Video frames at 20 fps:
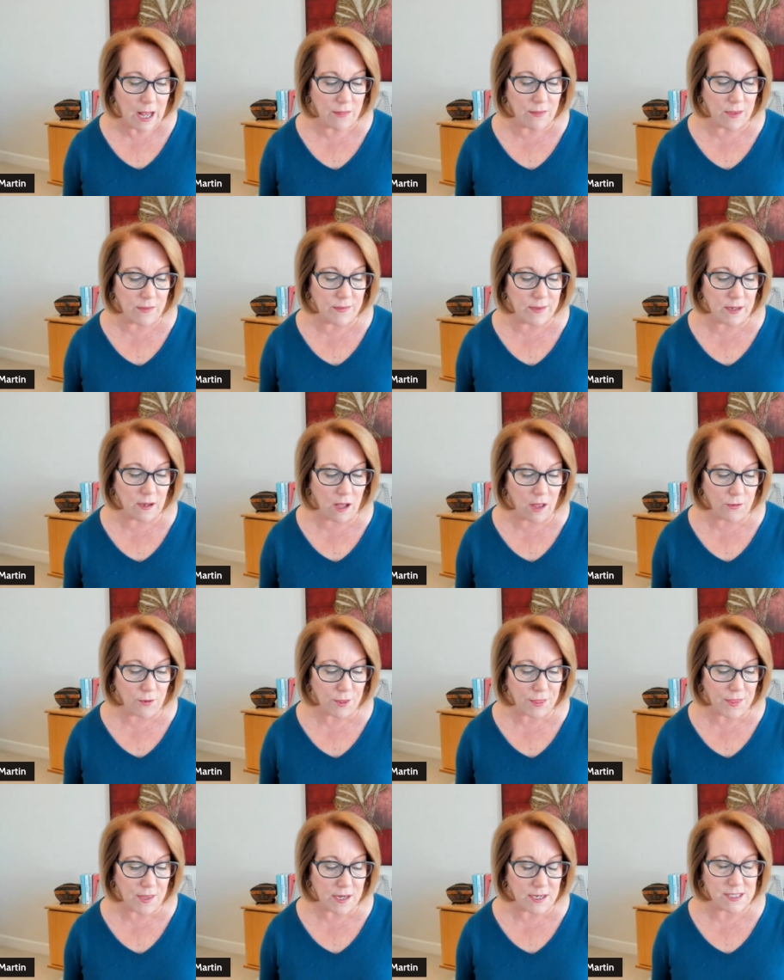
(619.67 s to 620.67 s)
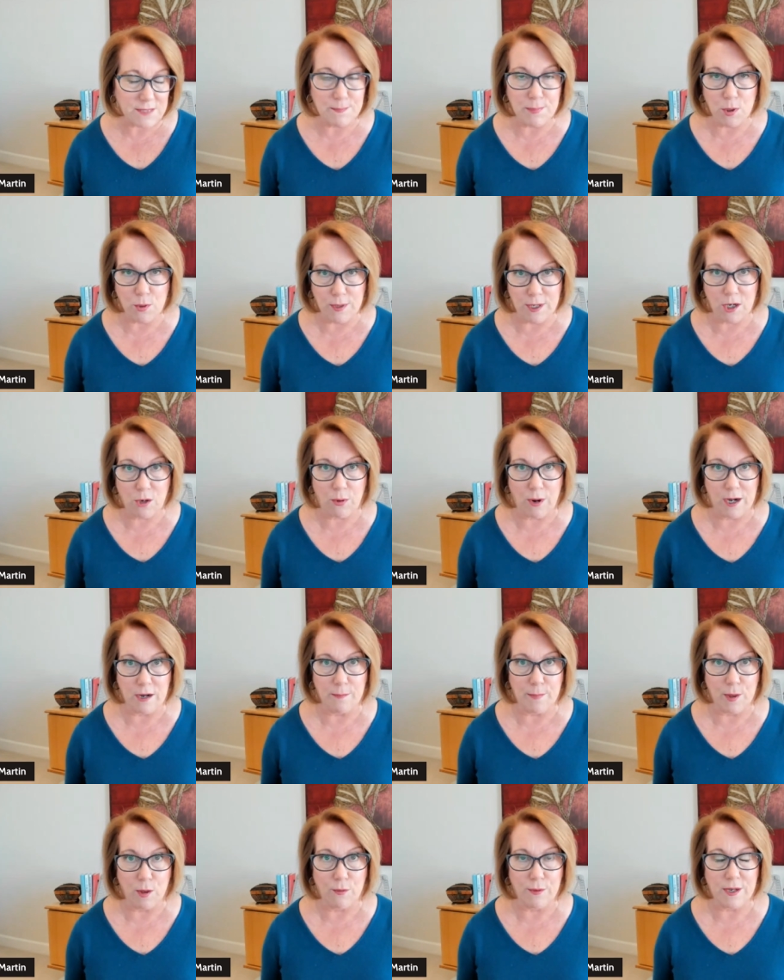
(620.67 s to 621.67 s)
And then the other thing is building
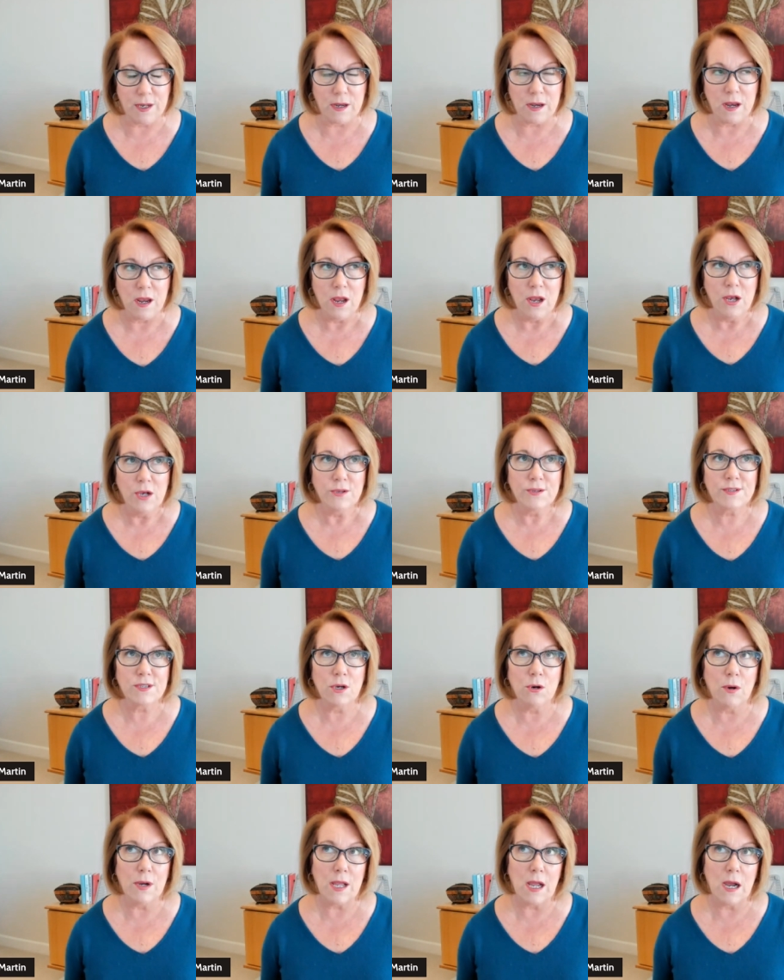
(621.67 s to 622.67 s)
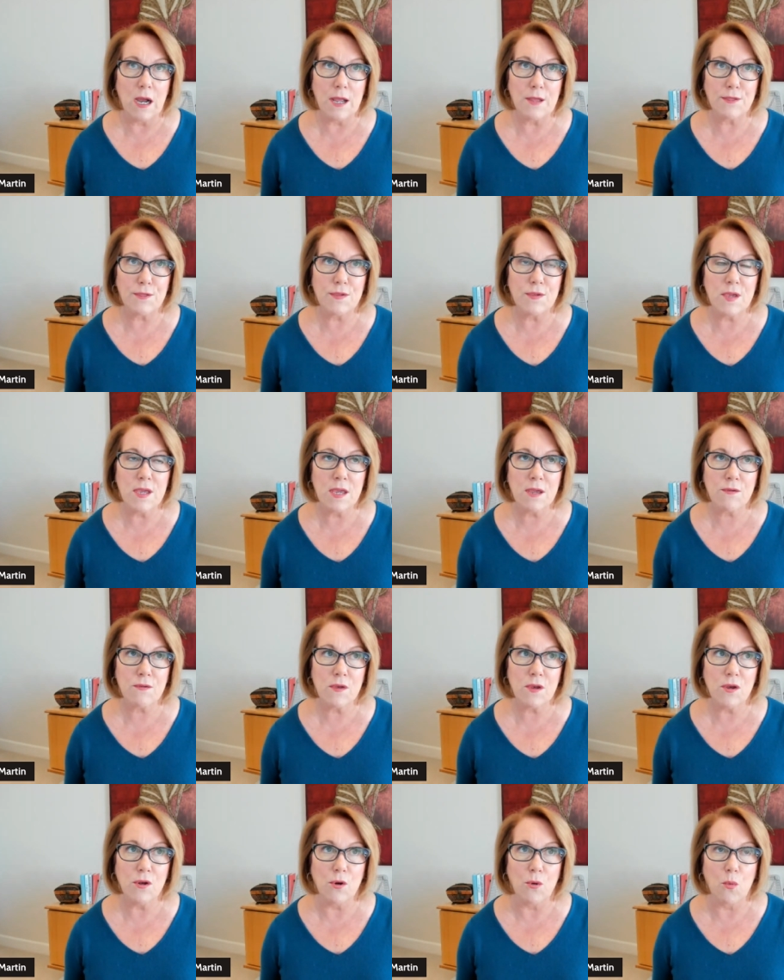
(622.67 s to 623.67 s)
credibility. So I think,
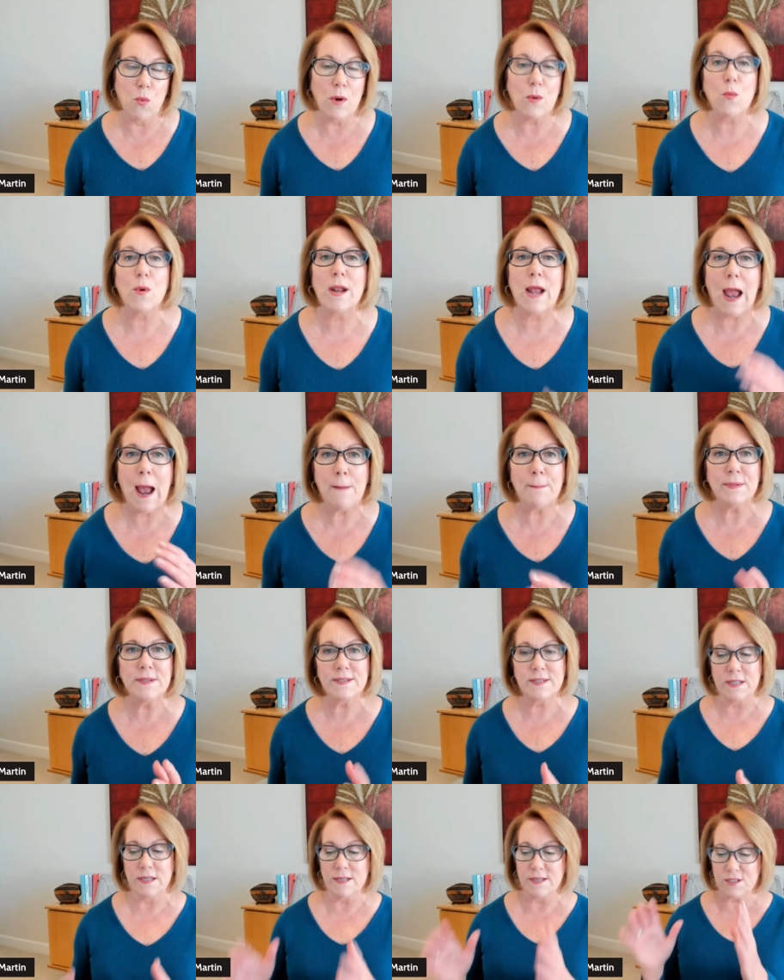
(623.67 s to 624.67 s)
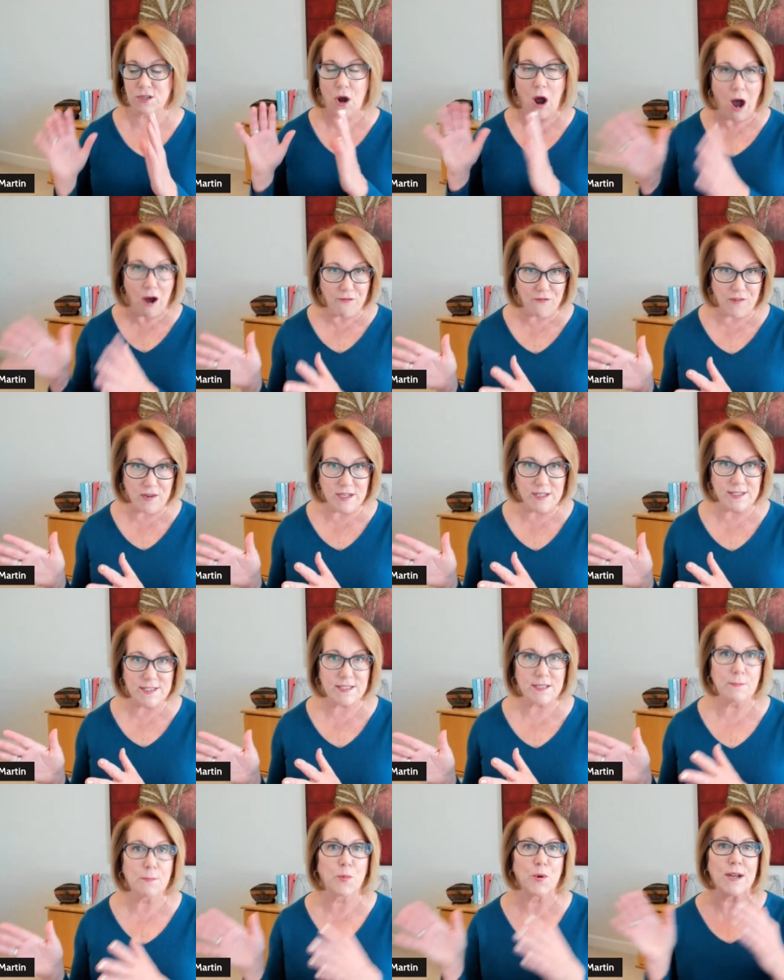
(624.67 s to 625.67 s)
you know, what happens is confidence
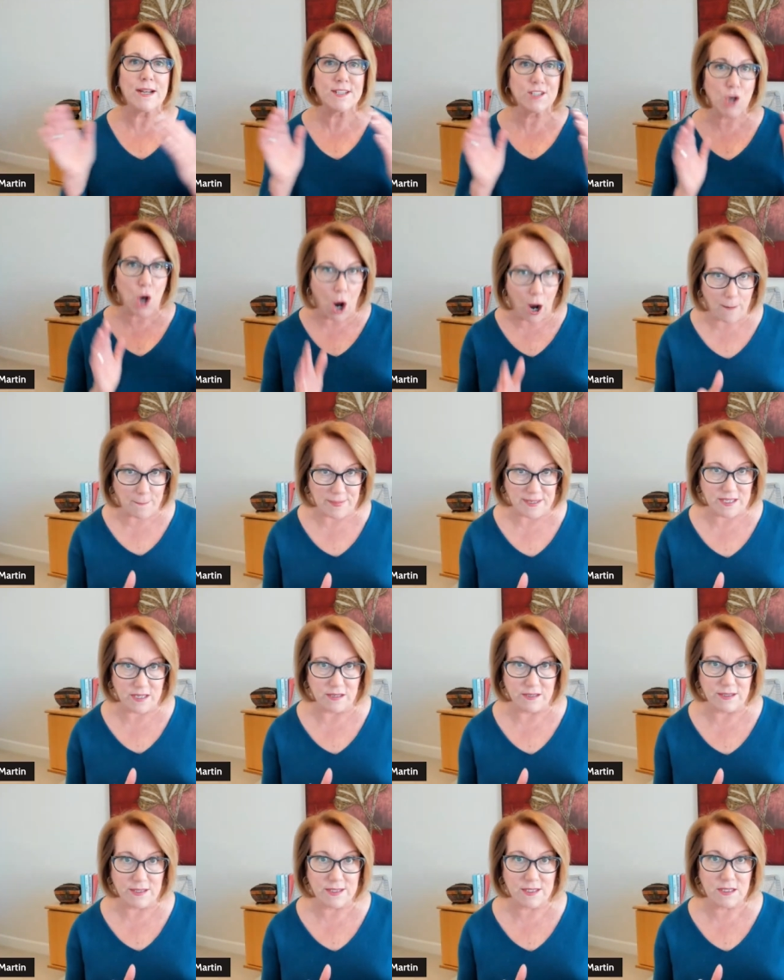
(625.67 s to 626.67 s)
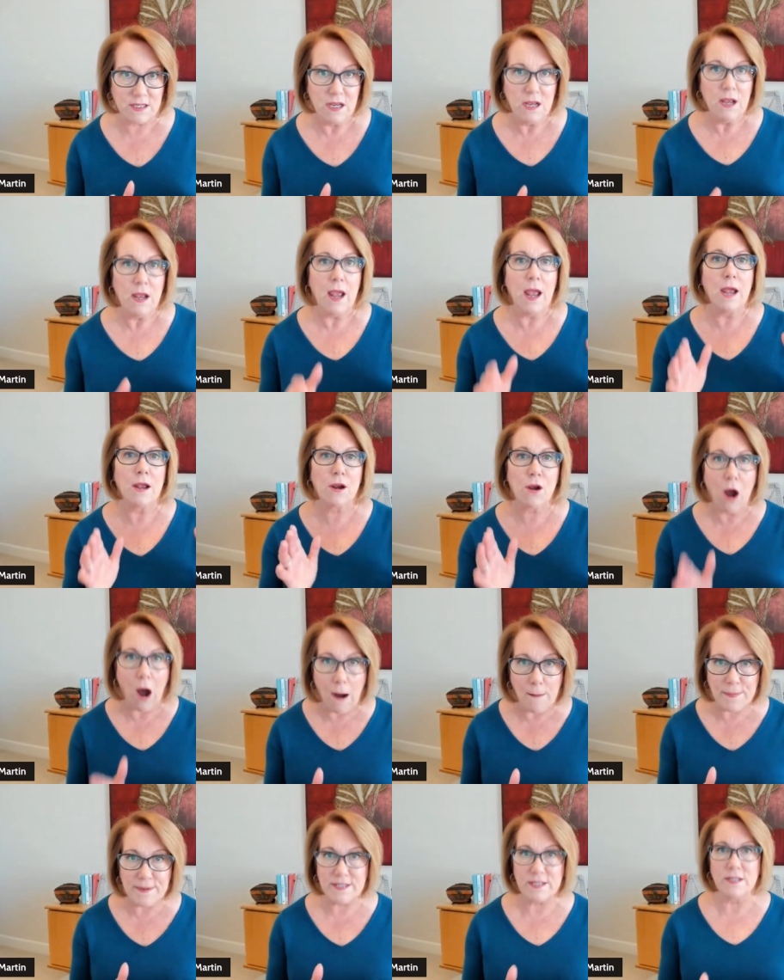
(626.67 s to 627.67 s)
breeds competence, and
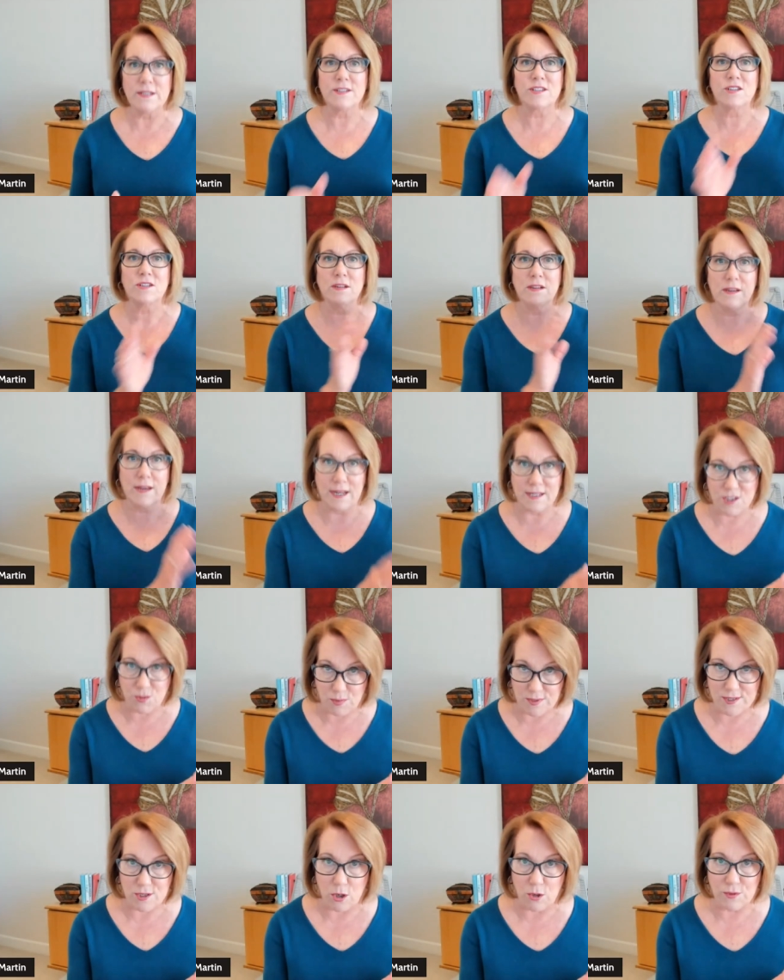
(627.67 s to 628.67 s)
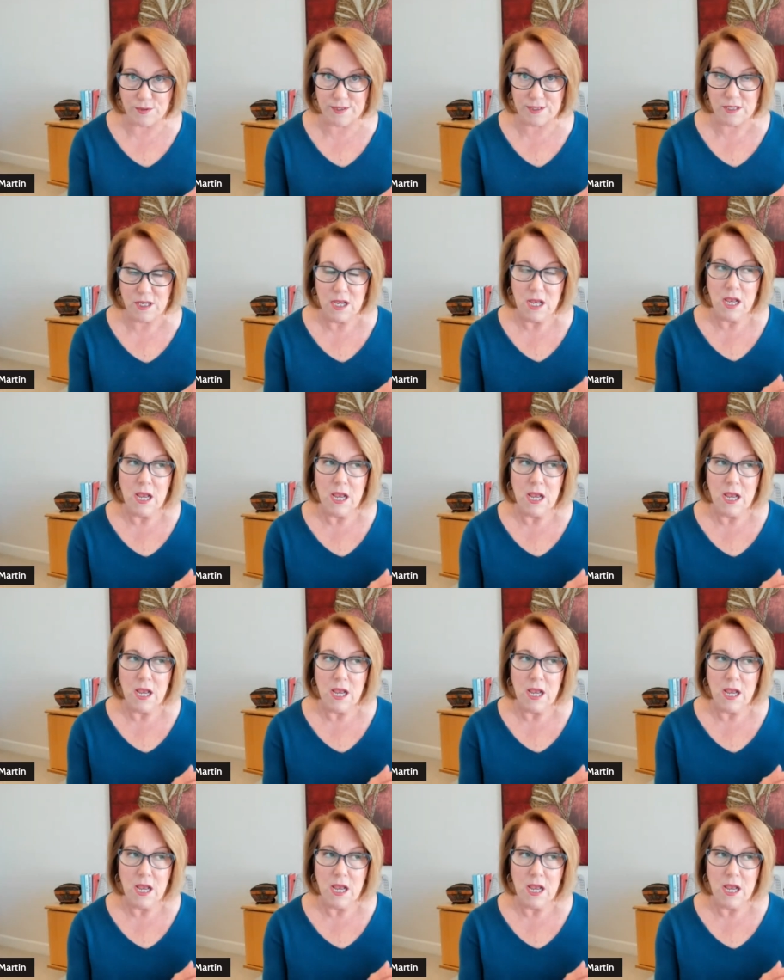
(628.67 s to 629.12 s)
competence gets results.